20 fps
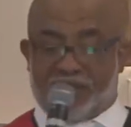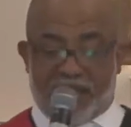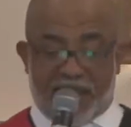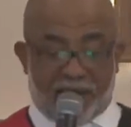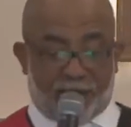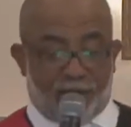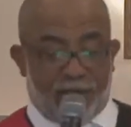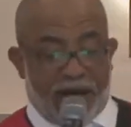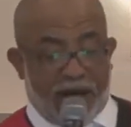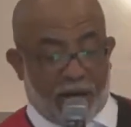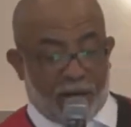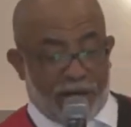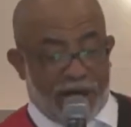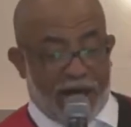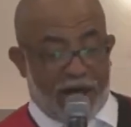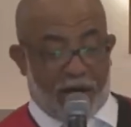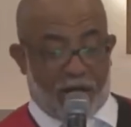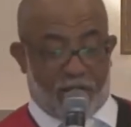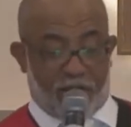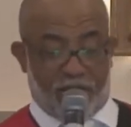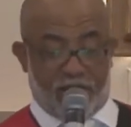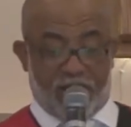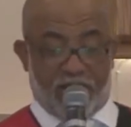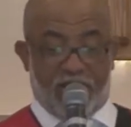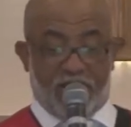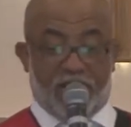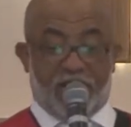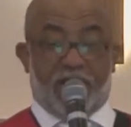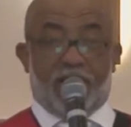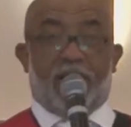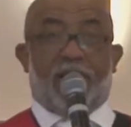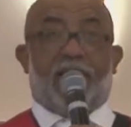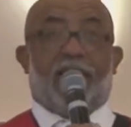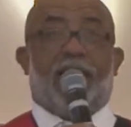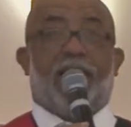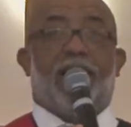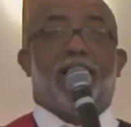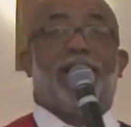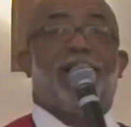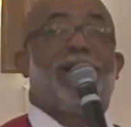that bow down.
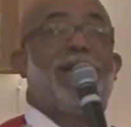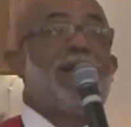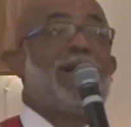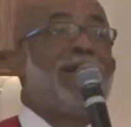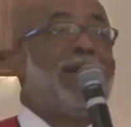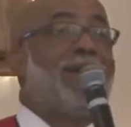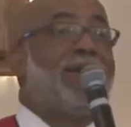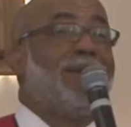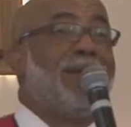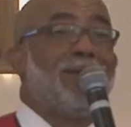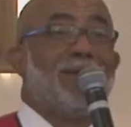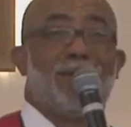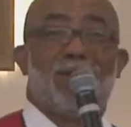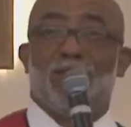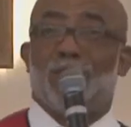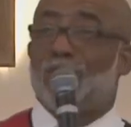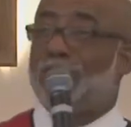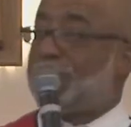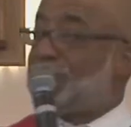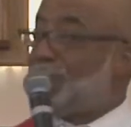And in the Jewish